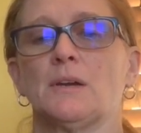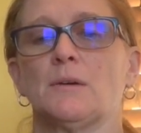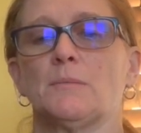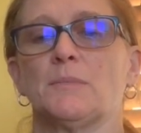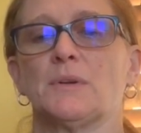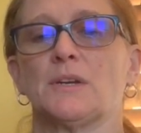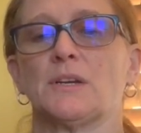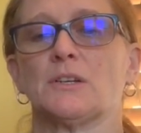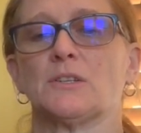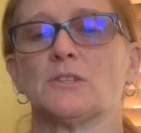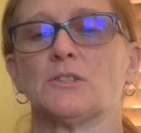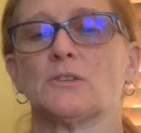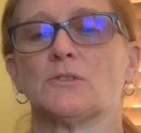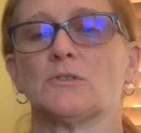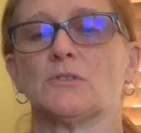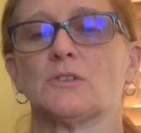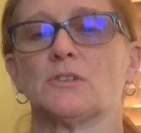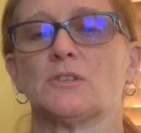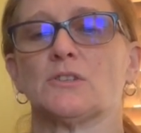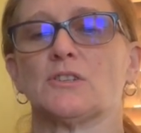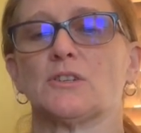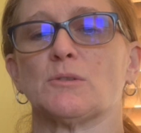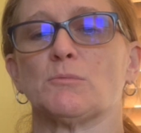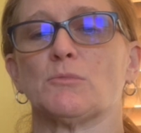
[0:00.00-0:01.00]
because there's a
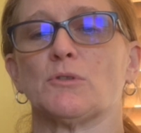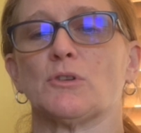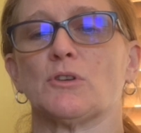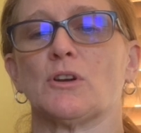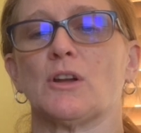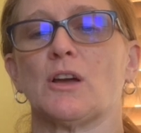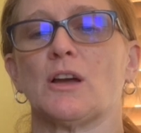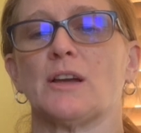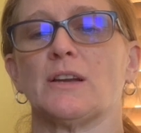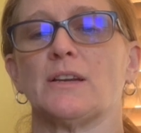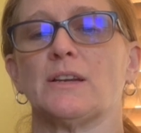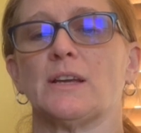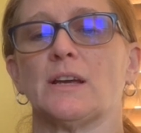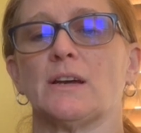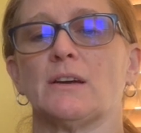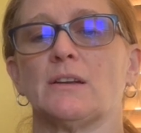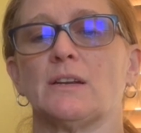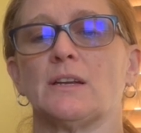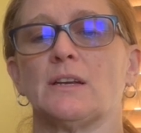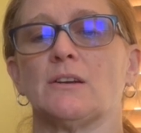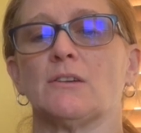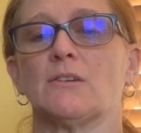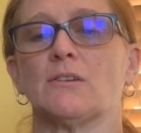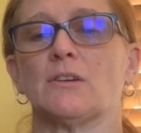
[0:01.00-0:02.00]
similar line down
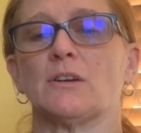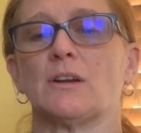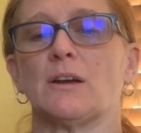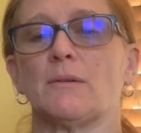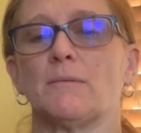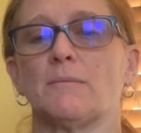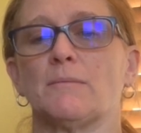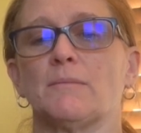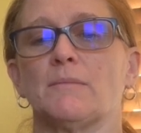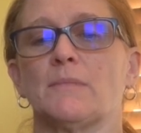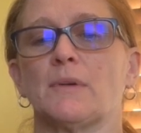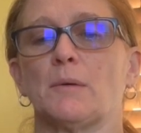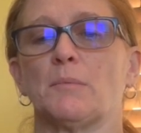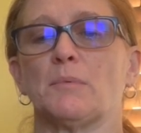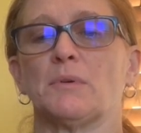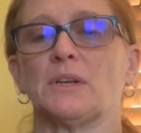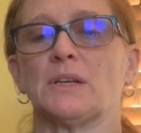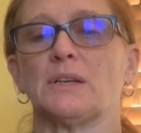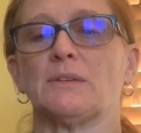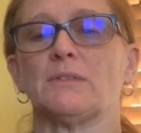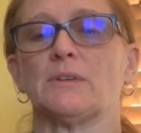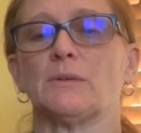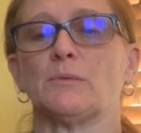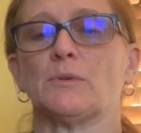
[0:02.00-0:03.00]
here, and I
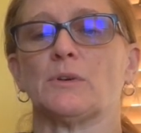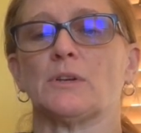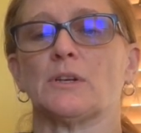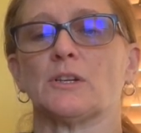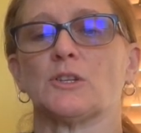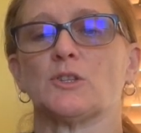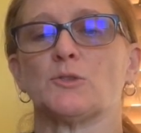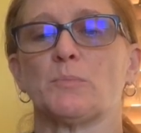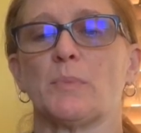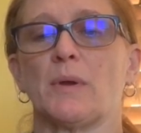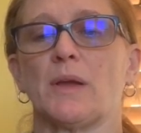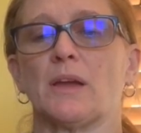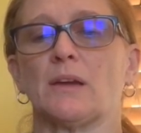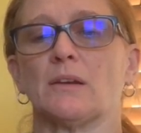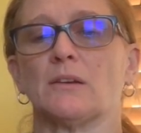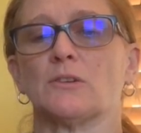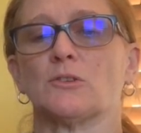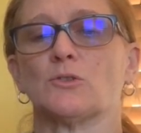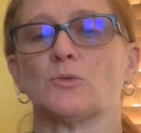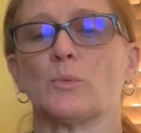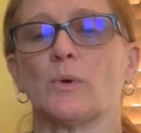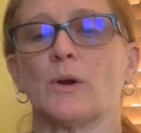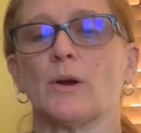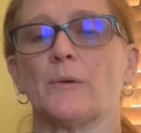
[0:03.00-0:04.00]
believe it would expand
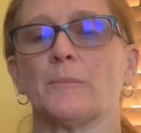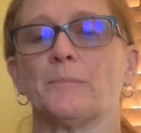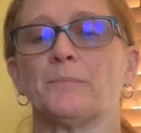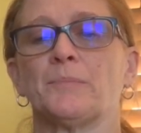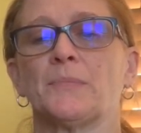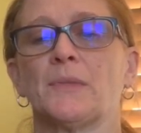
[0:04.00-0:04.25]
as well.